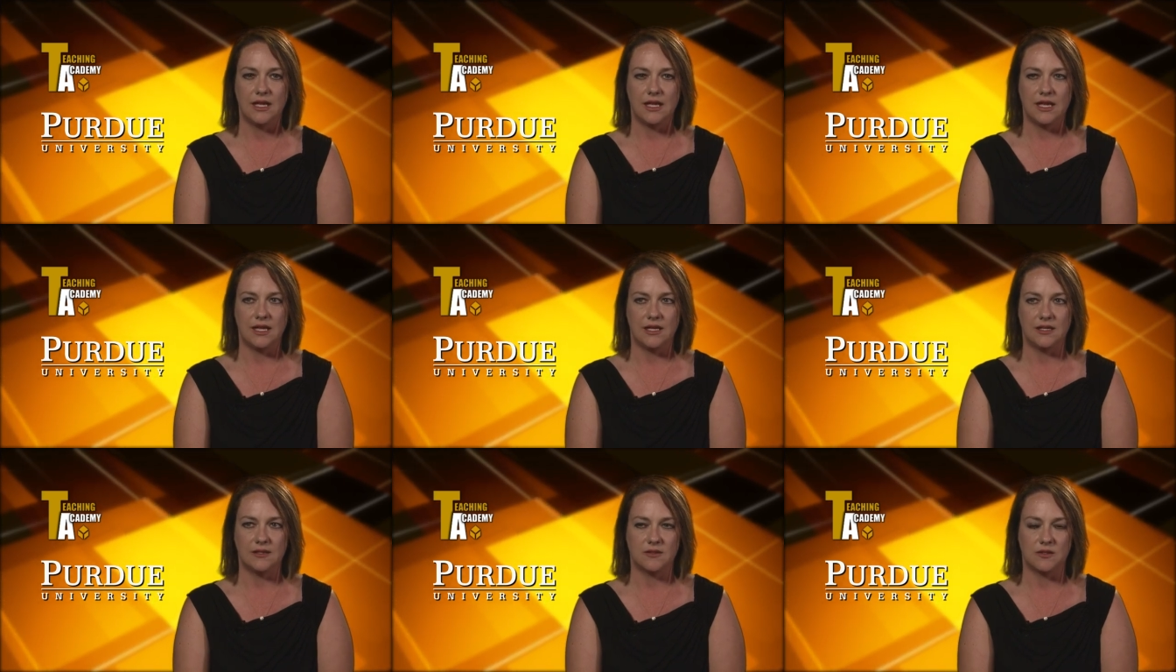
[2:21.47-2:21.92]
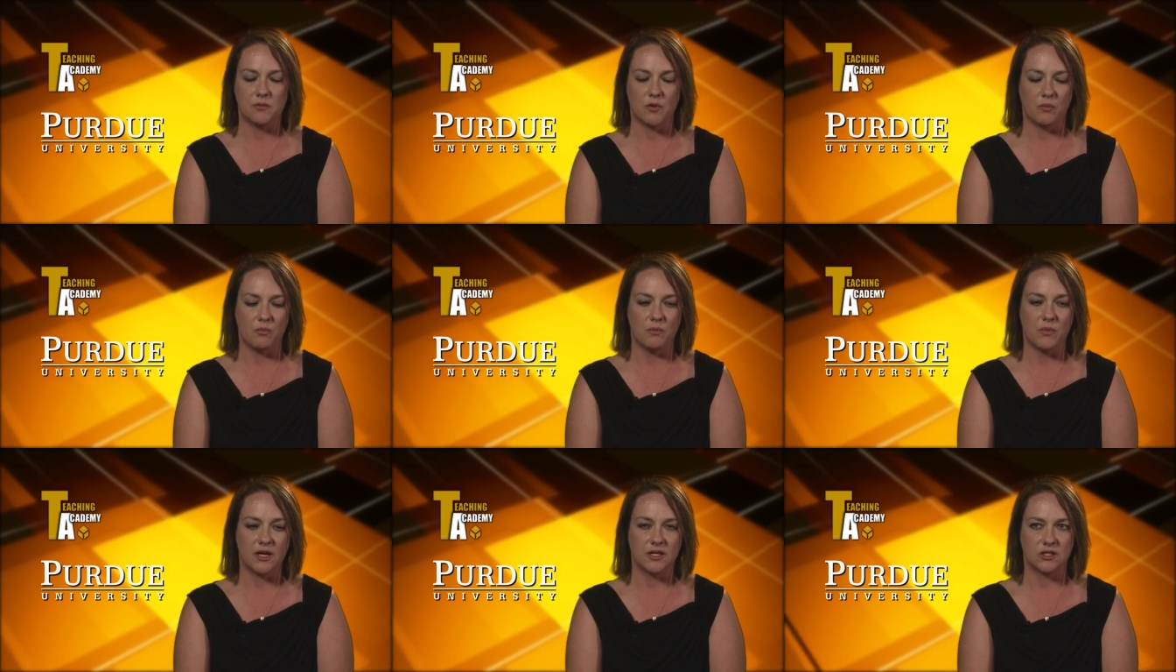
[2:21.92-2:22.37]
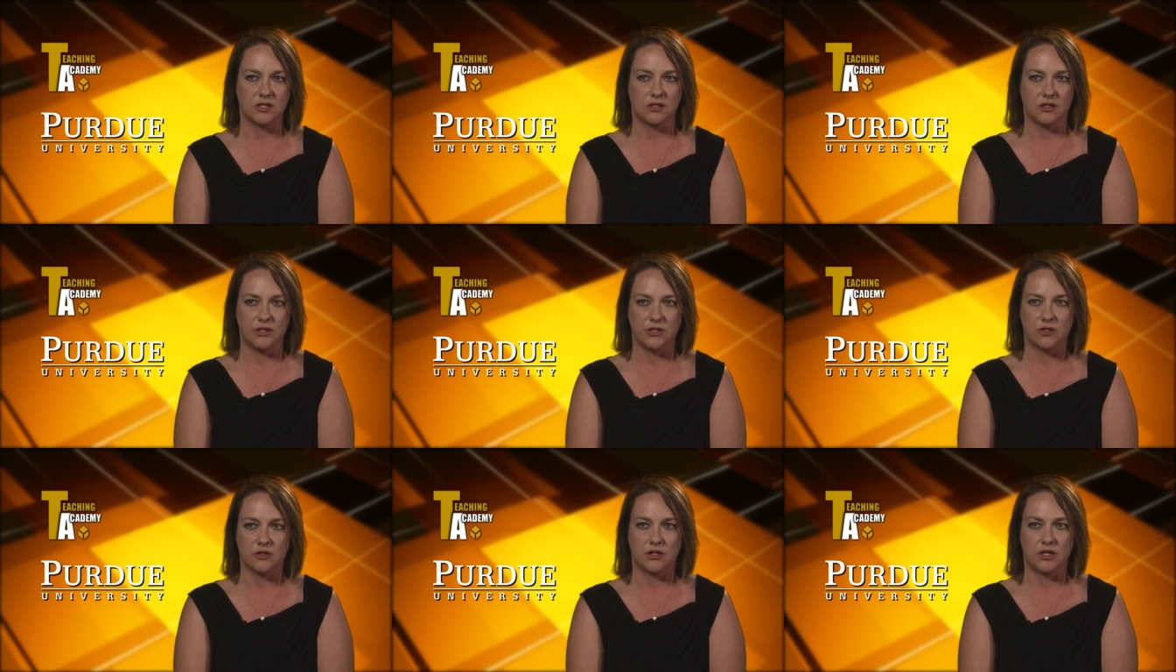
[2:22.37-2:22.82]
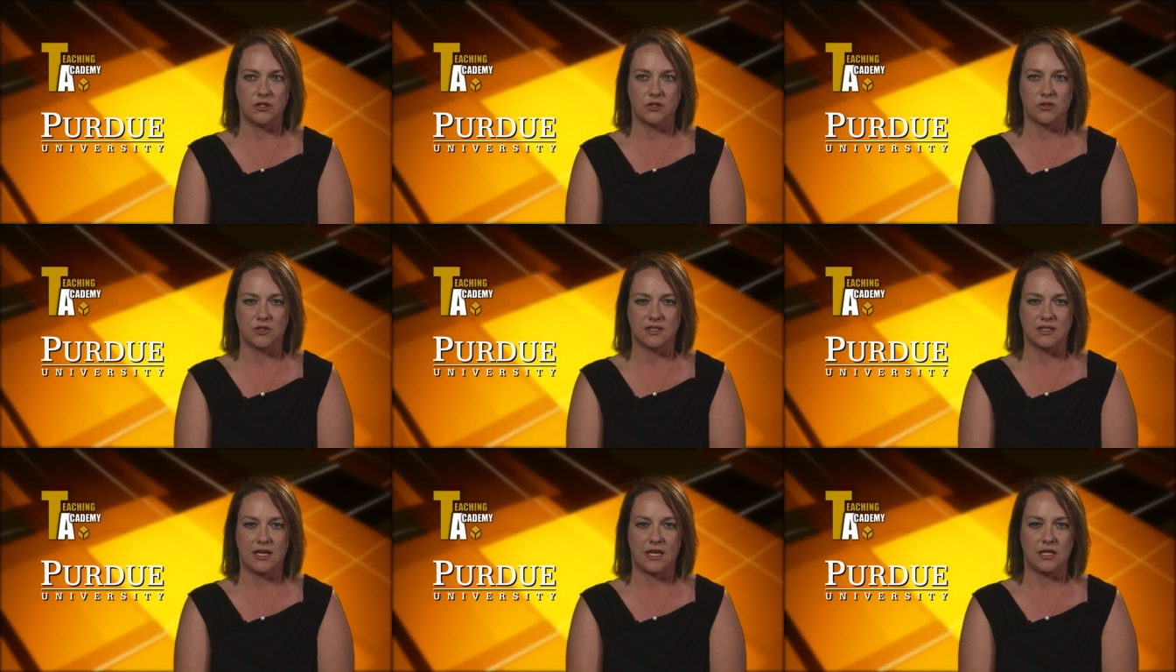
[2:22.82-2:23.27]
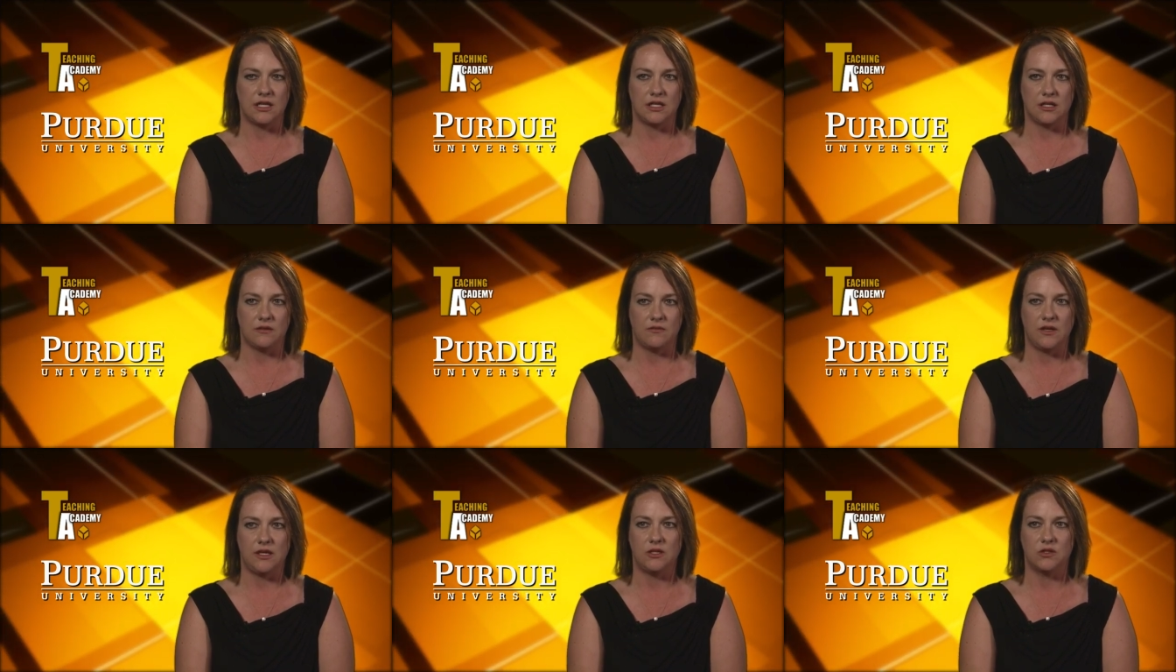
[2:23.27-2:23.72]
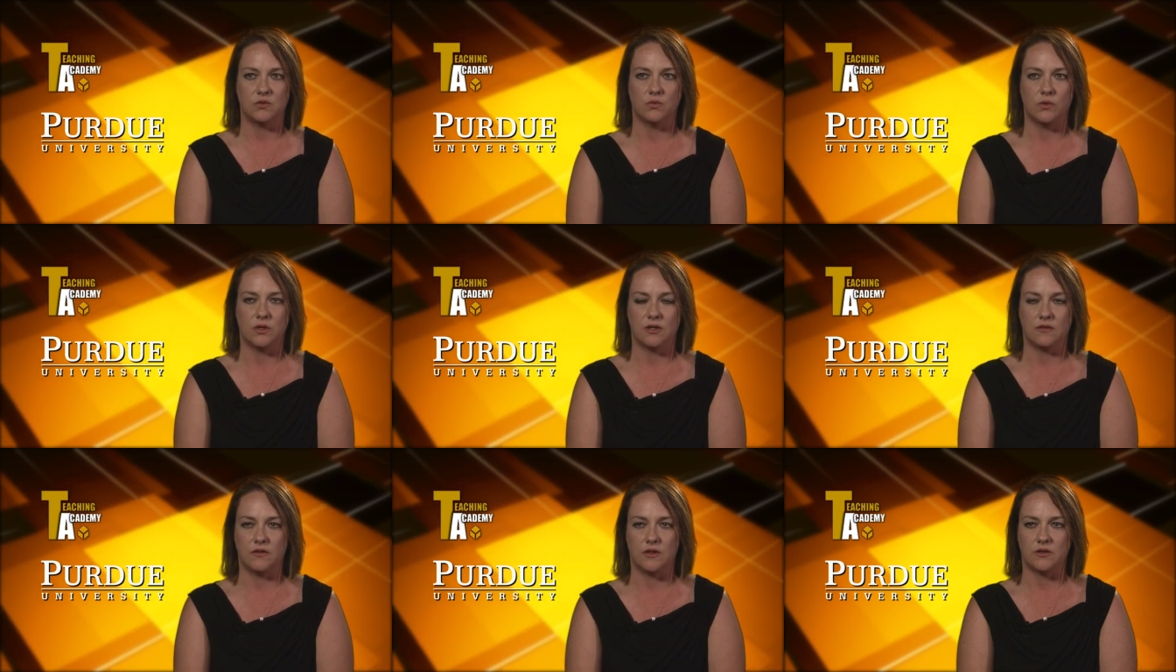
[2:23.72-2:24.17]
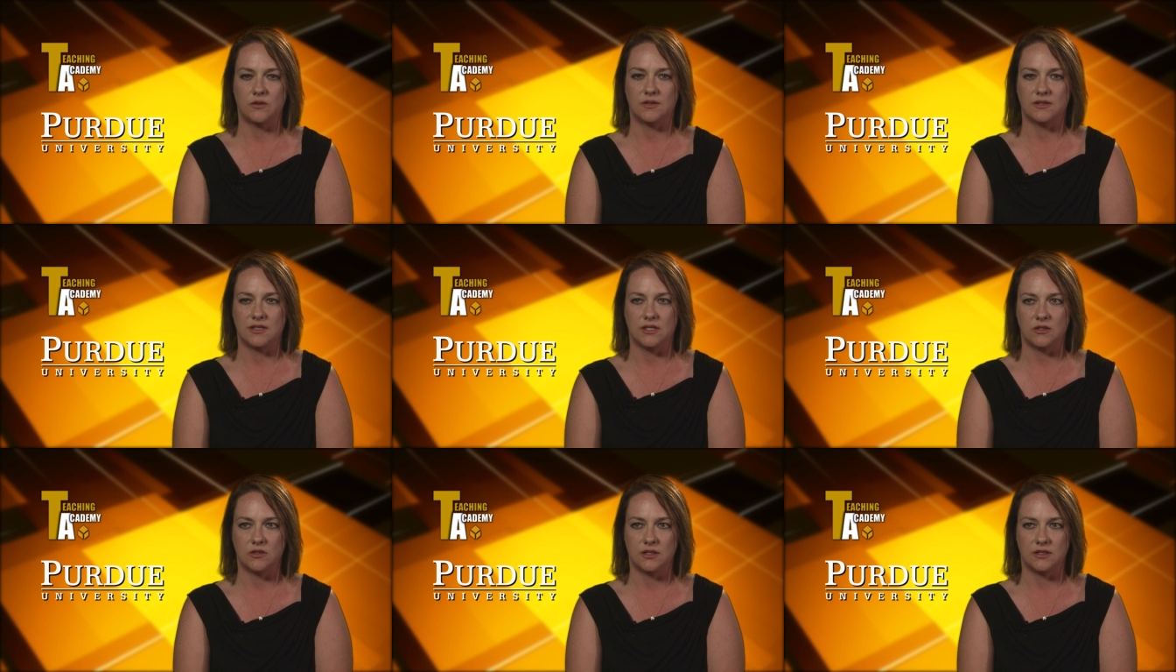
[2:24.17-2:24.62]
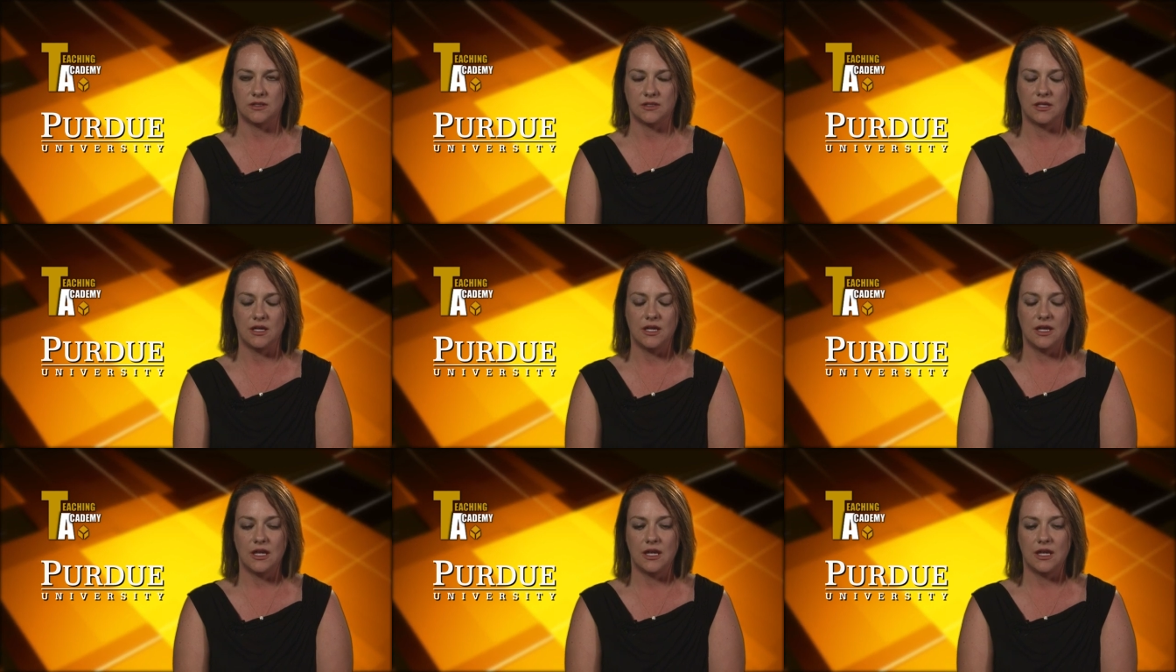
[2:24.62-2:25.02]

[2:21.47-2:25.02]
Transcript: it gives them a much clearer understanding of each one of those theories.